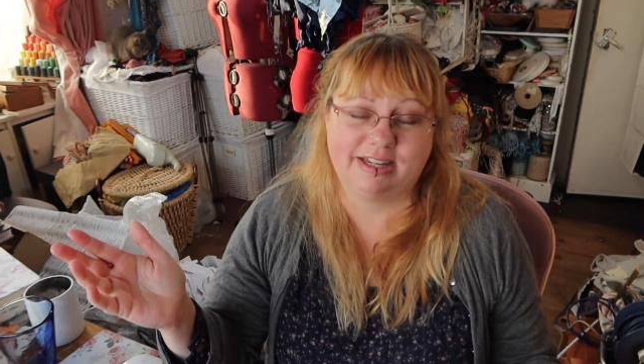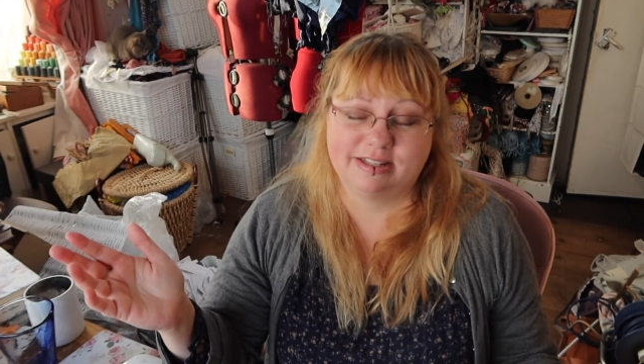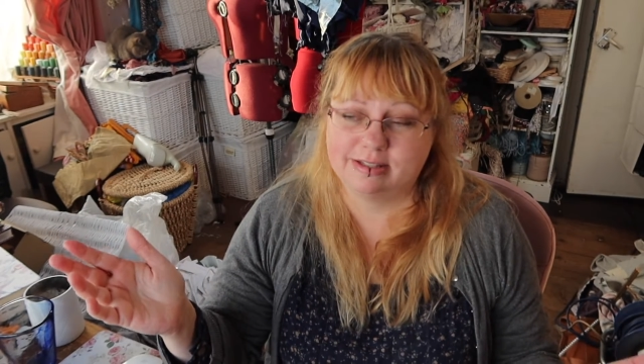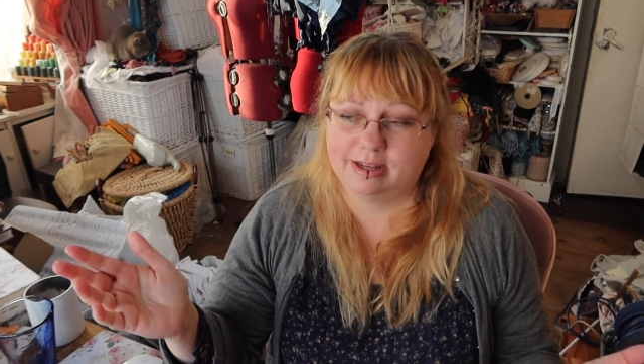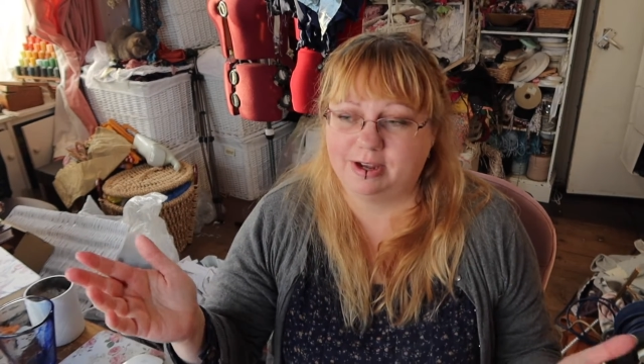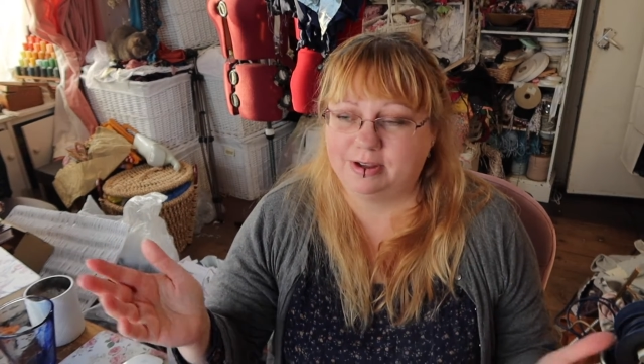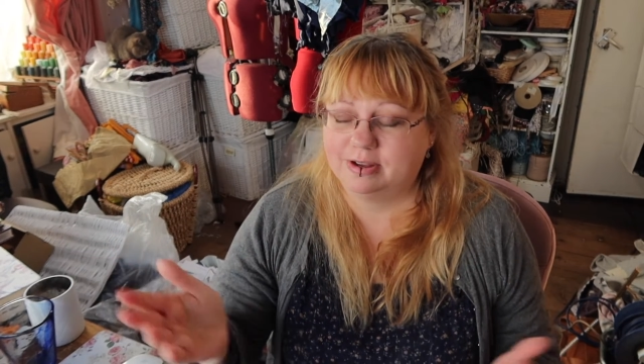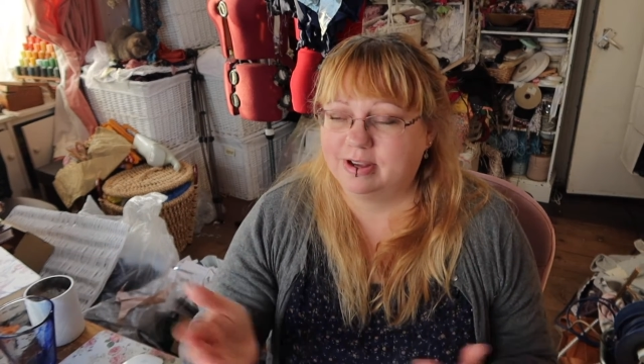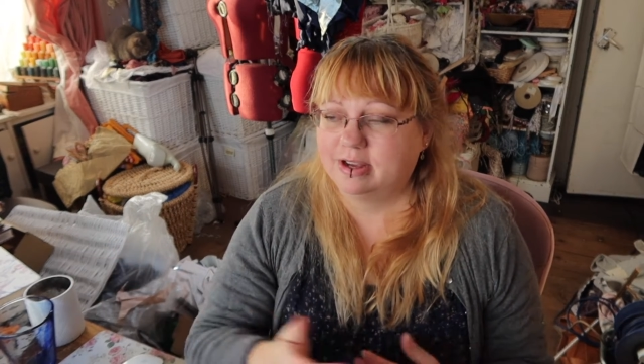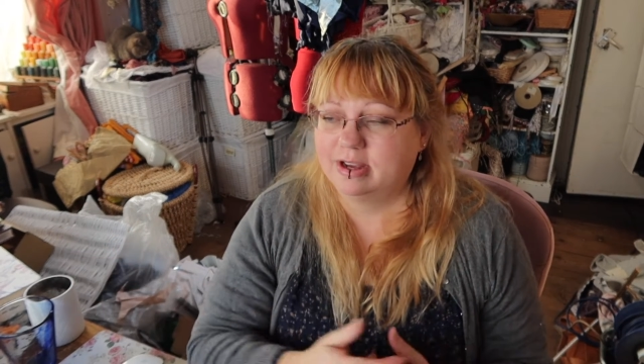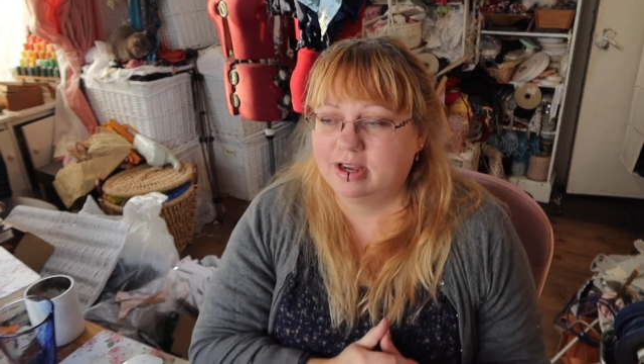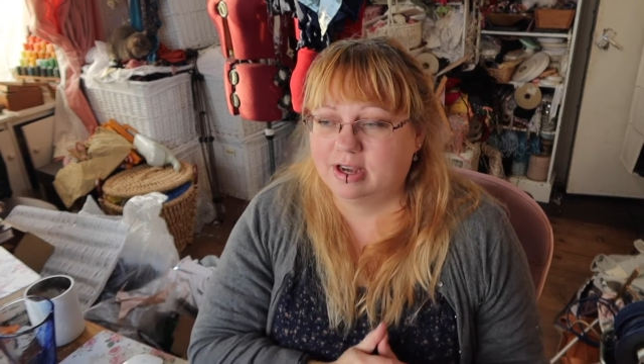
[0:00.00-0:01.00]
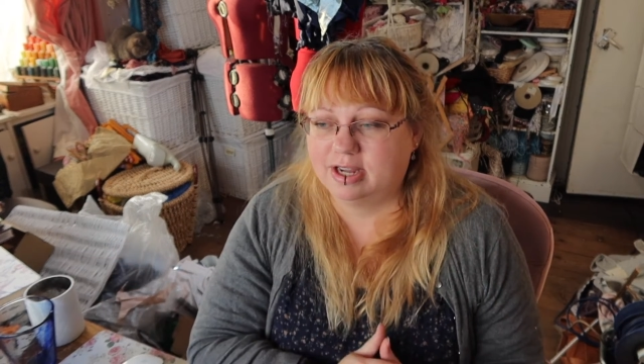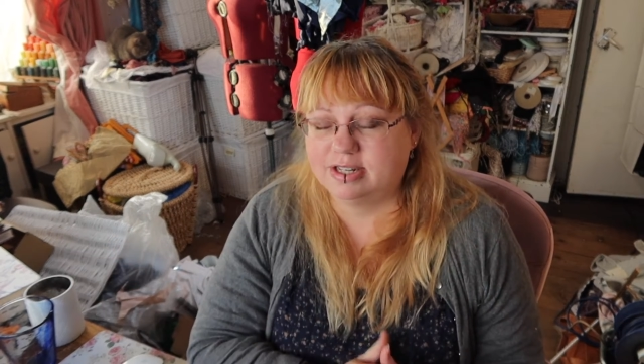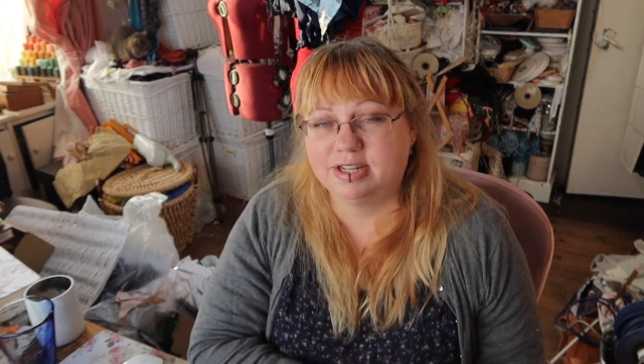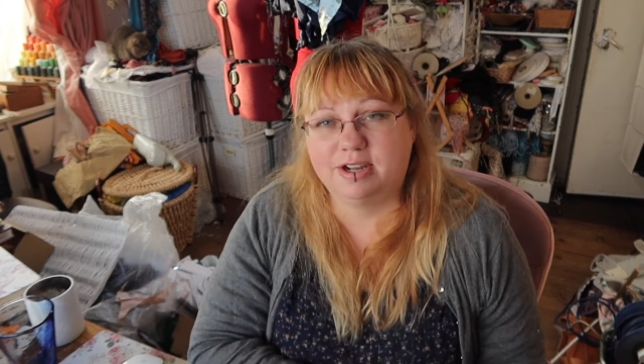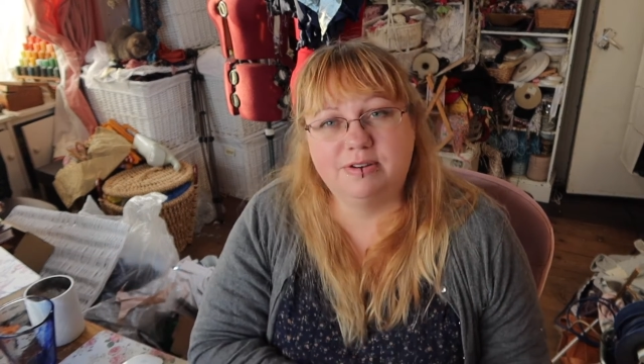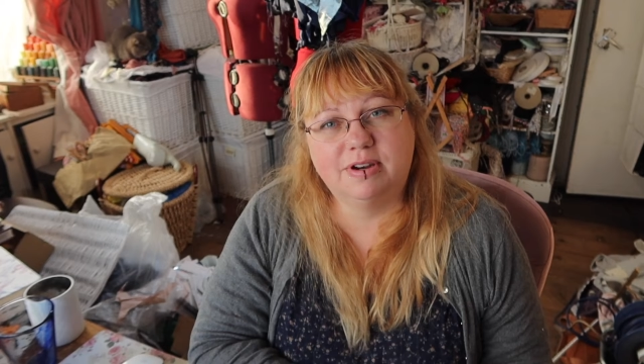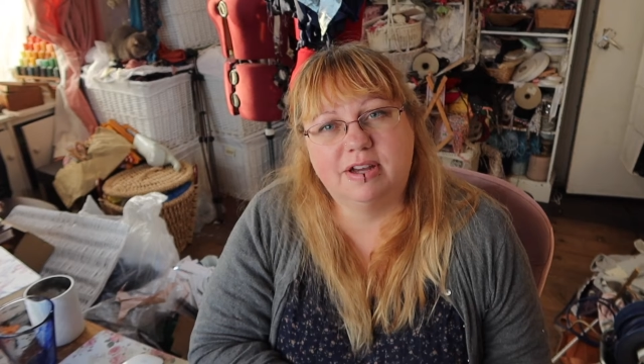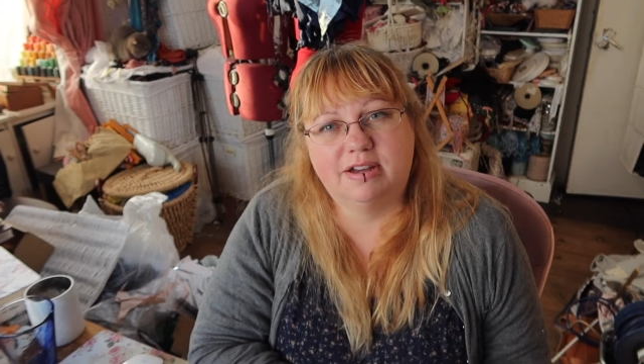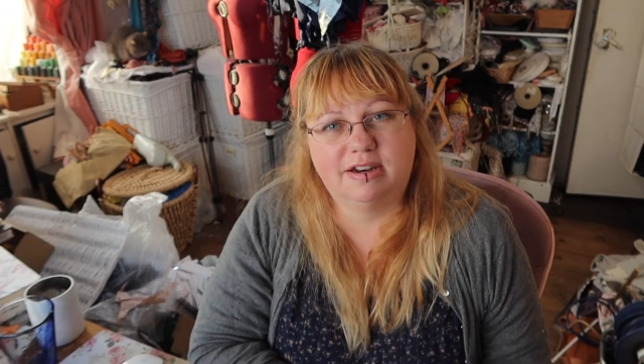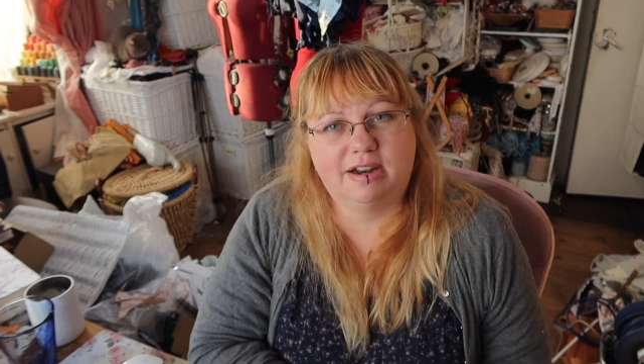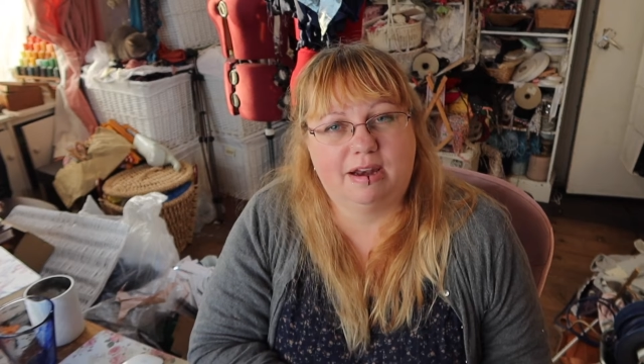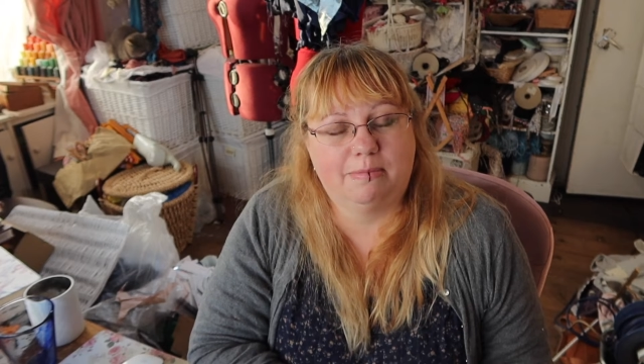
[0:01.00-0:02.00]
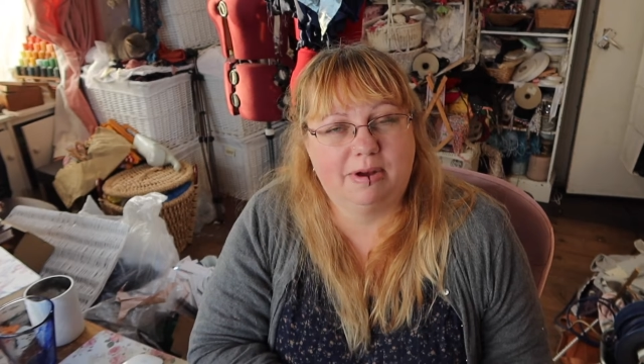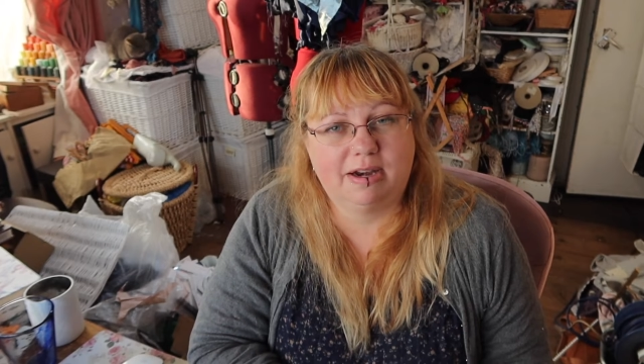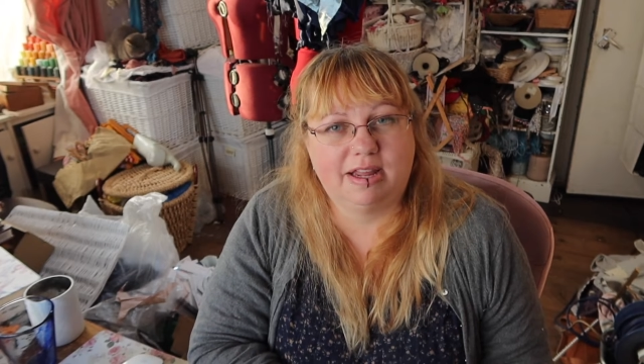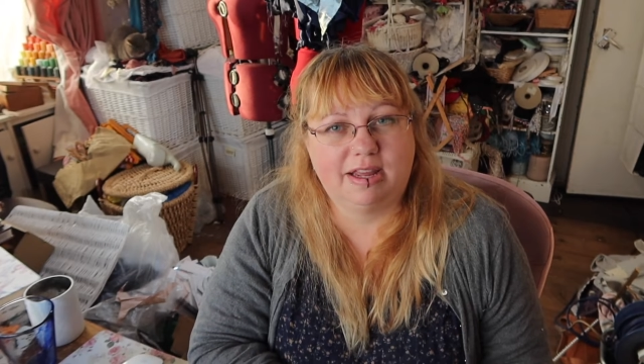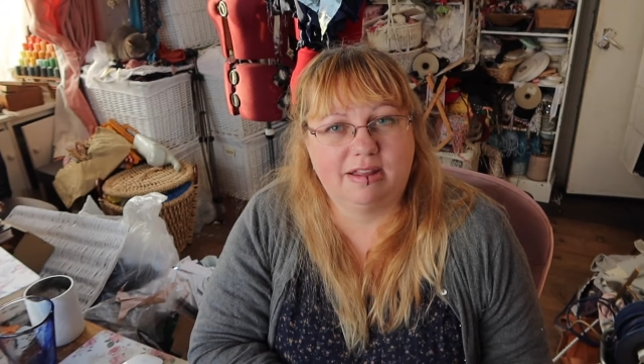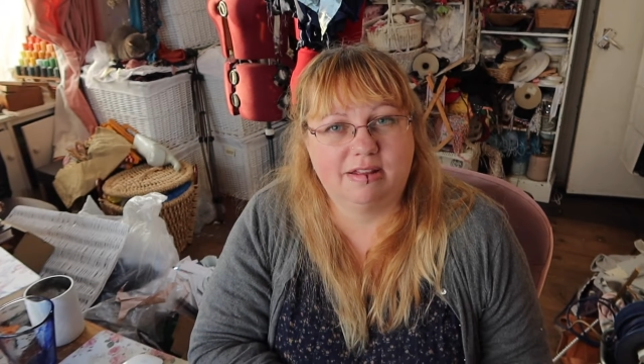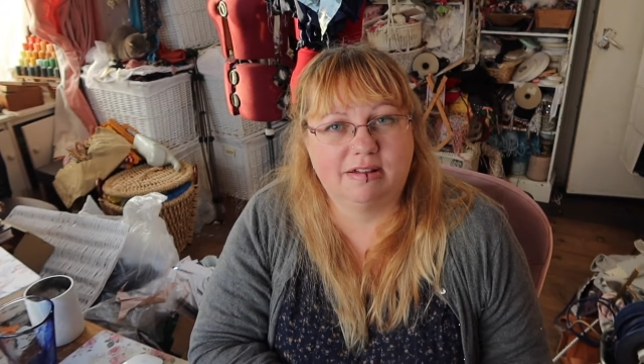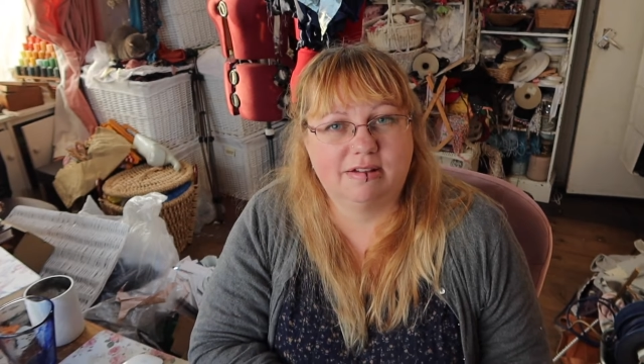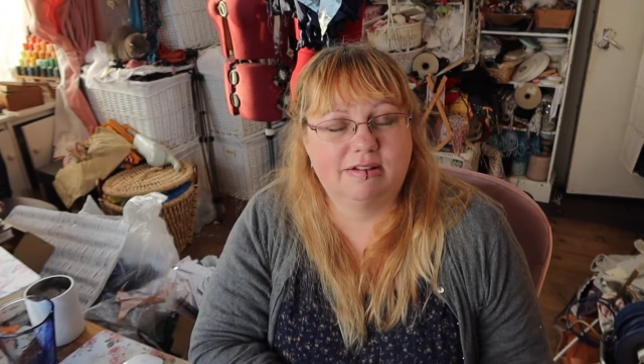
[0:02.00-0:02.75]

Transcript: so I don't earn any money,